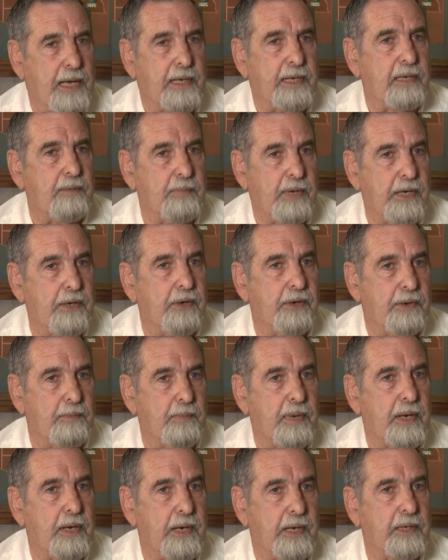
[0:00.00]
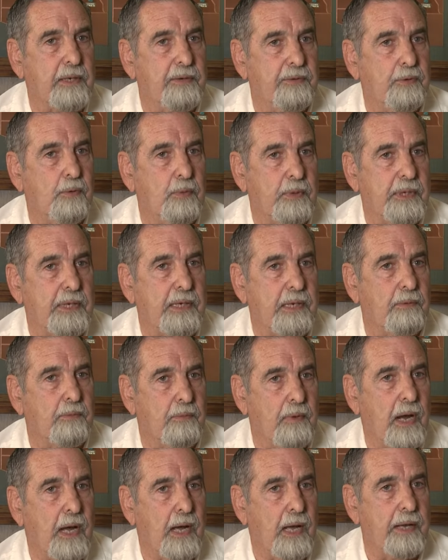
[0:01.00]
about him here in America when he
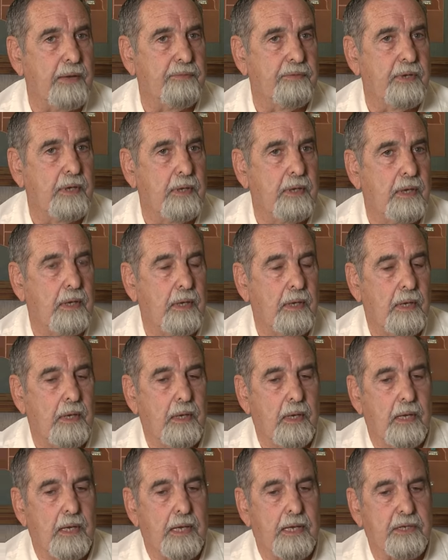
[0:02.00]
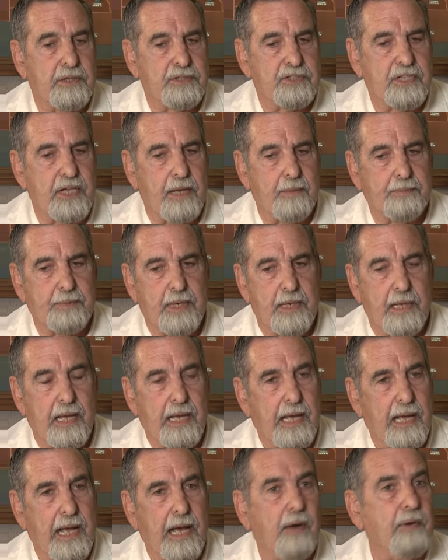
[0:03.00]
arrived, except
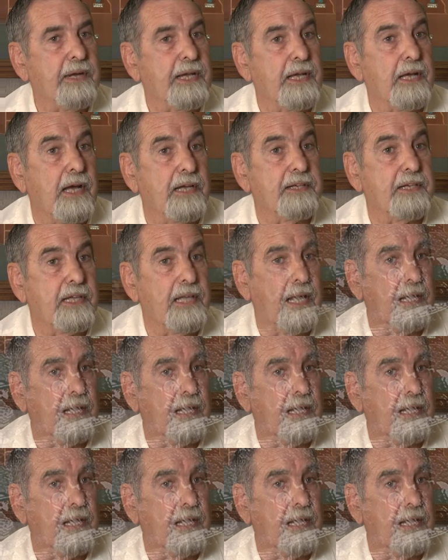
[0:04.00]
how he got to